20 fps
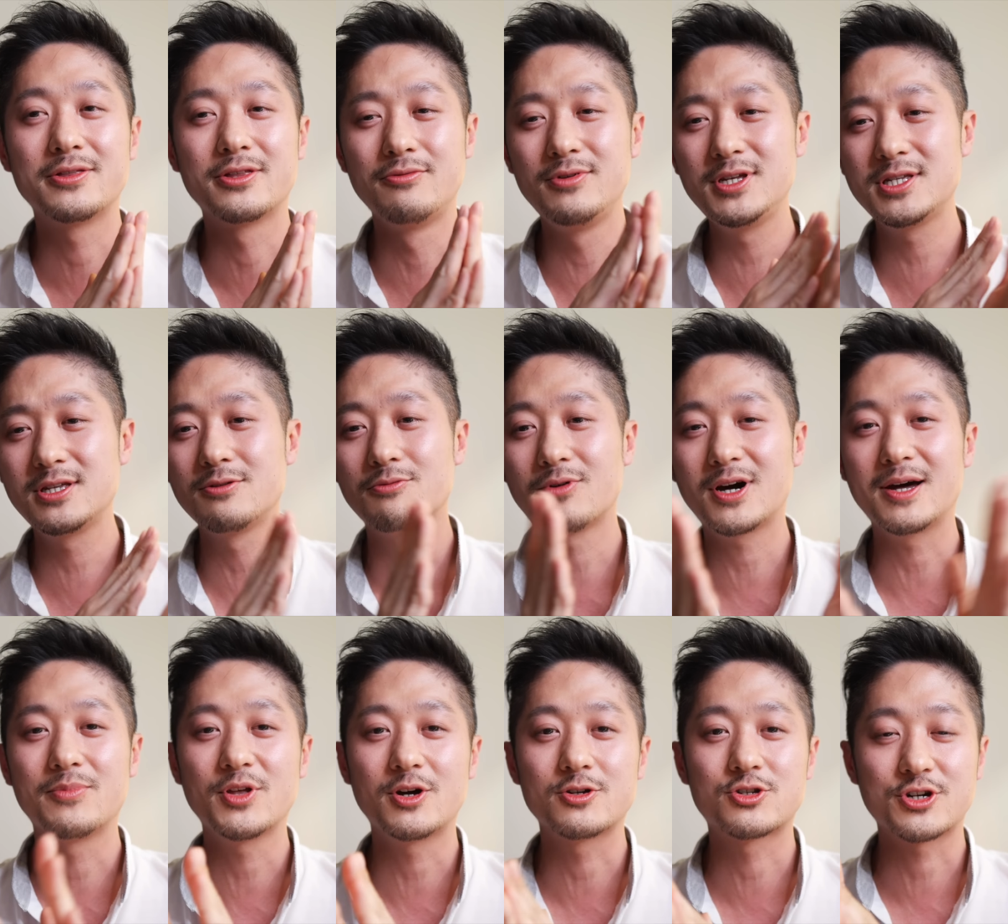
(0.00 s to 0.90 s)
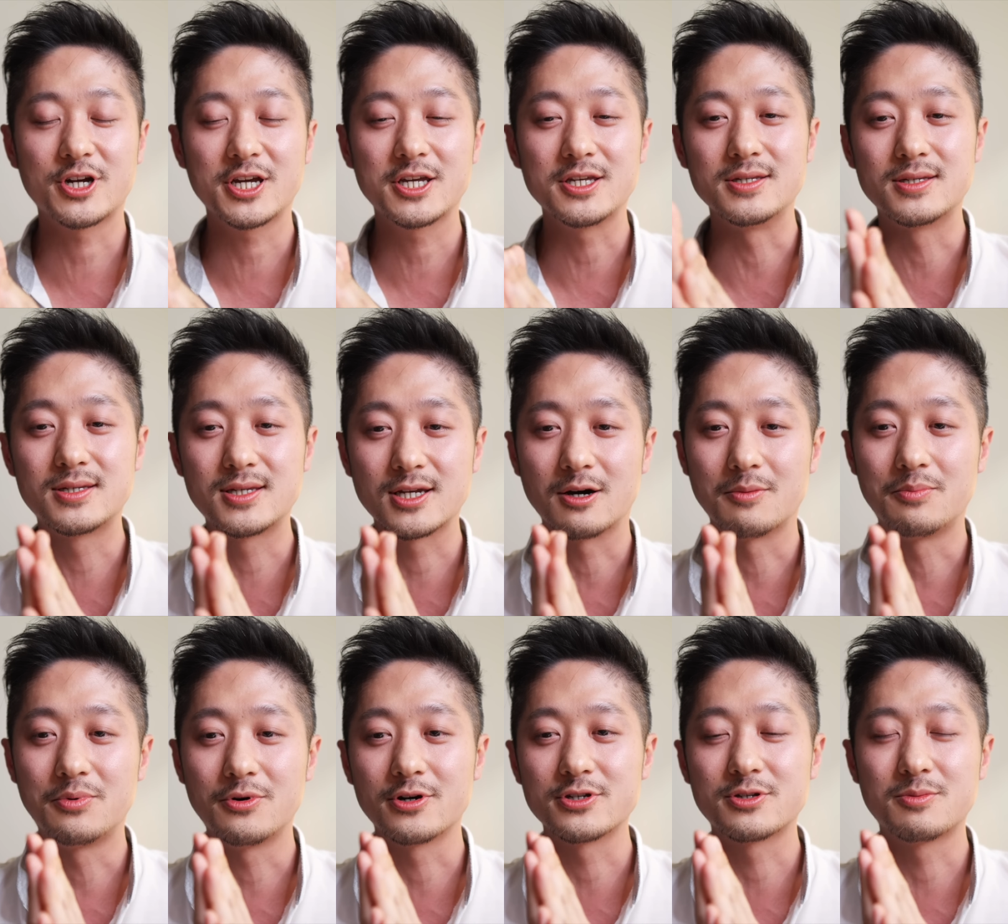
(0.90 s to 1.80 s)
The reason why I'm not trying in
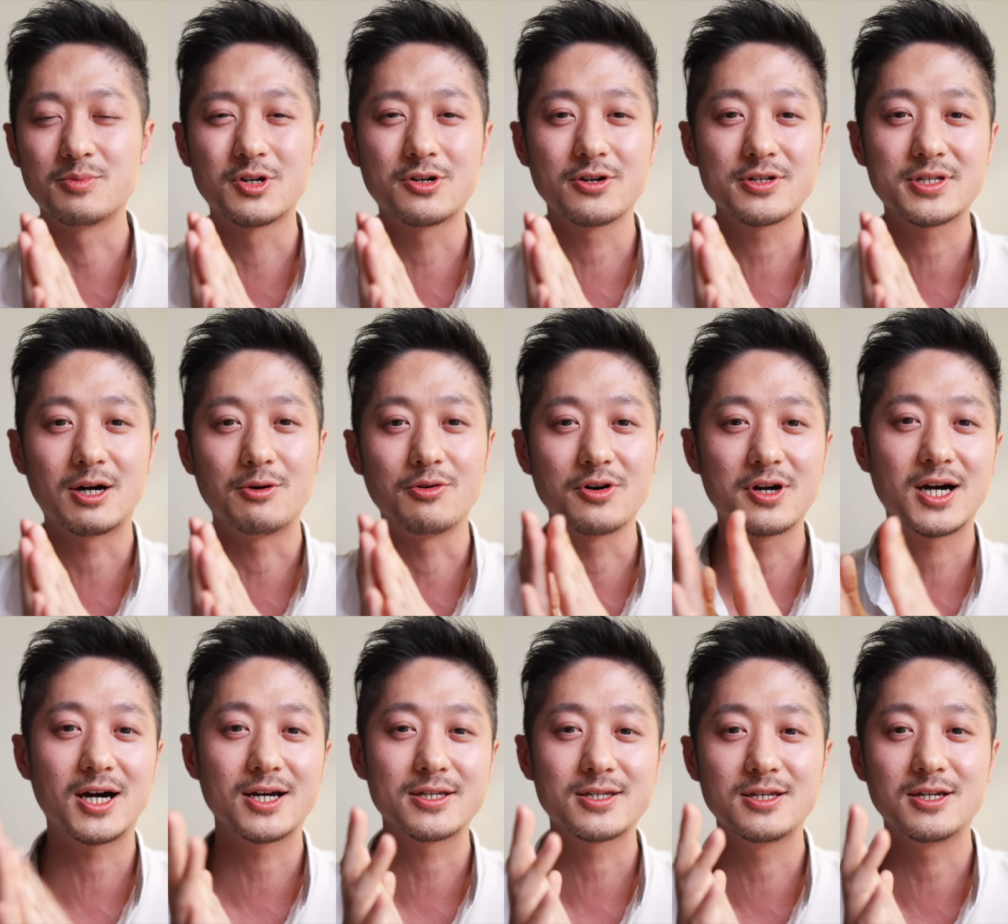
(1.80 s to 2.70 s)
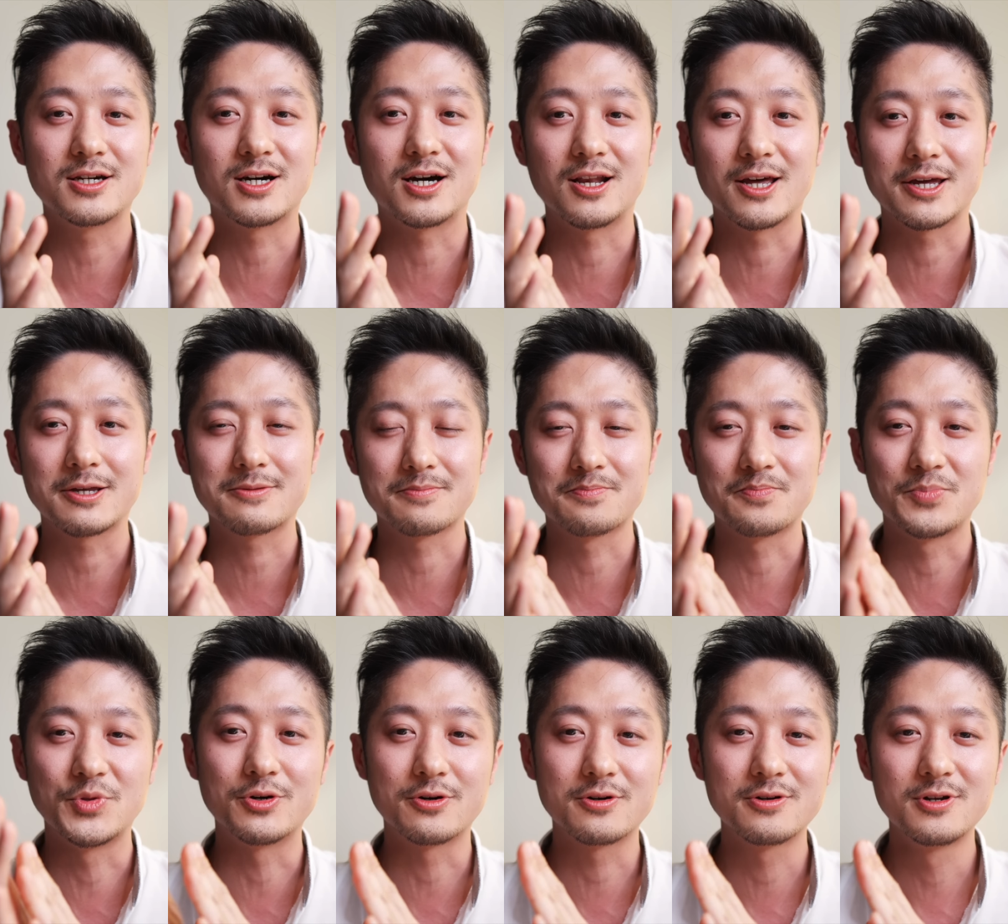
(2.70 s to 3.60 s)
Singapore is because our cars here are like,
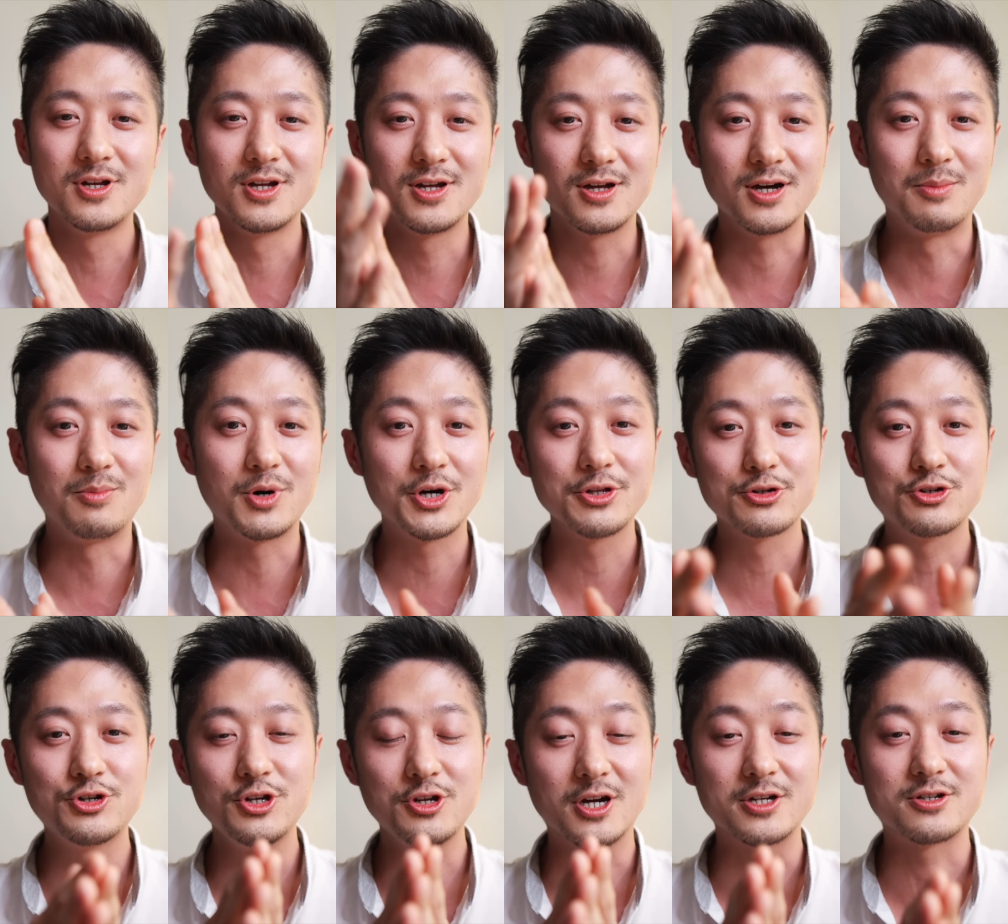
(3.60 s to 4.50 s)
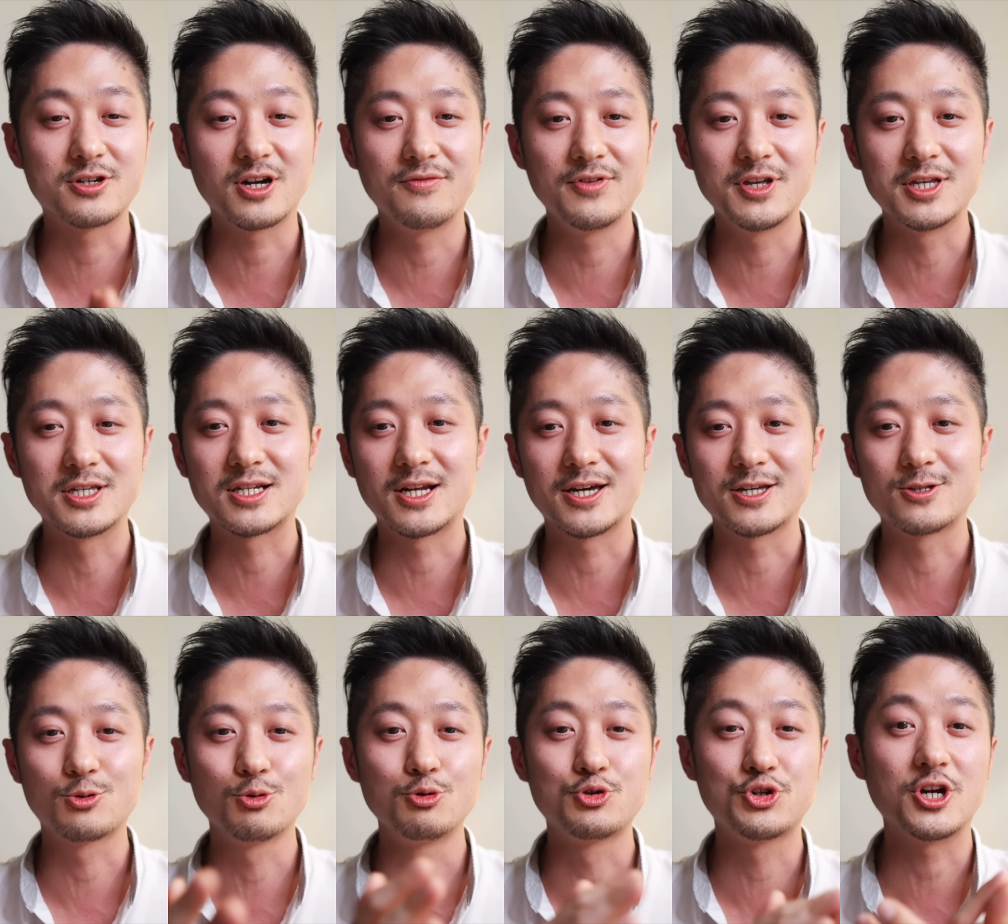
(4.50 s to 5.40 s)
a Model 3 you're driving is
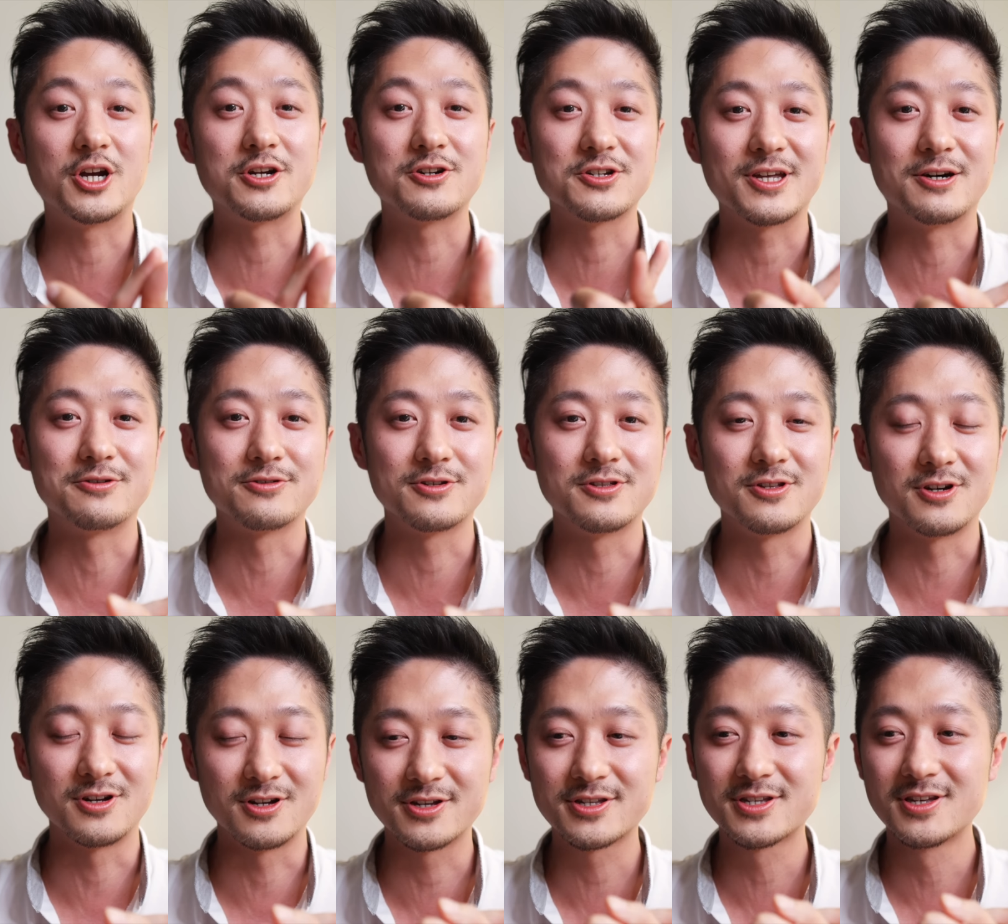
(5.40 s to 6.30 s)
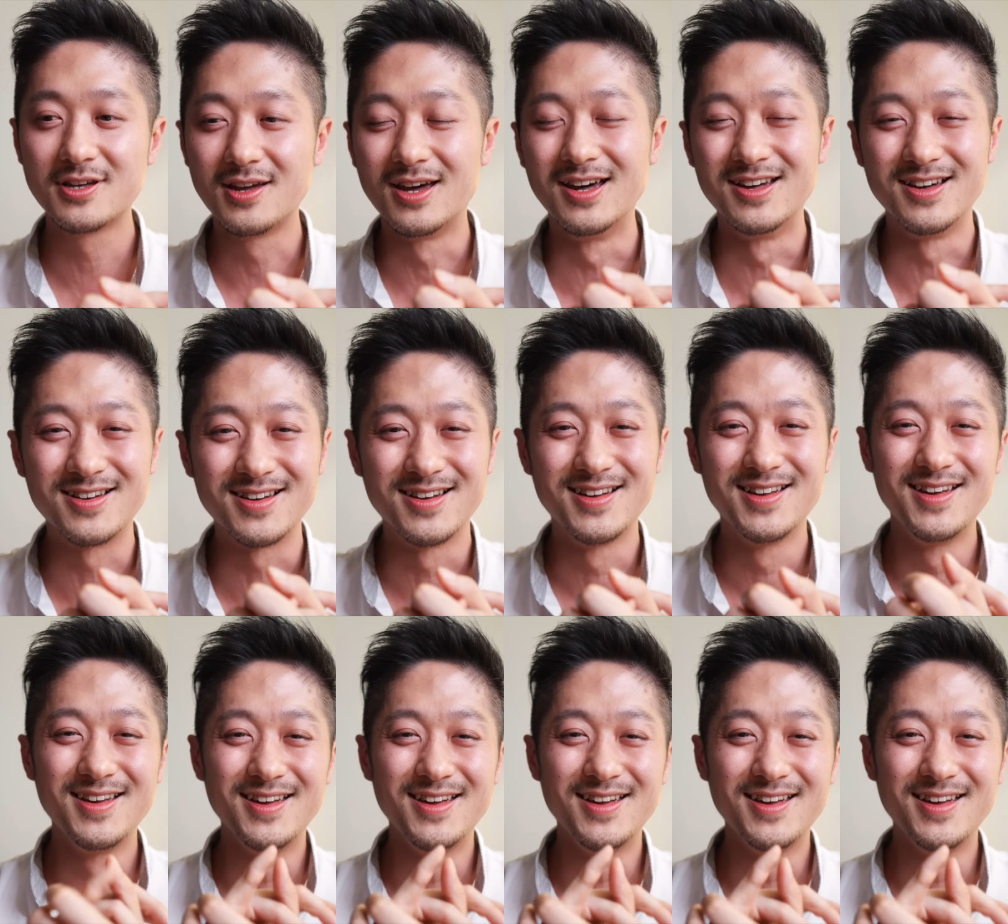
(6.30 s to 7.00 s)
like $200,000-$300,000.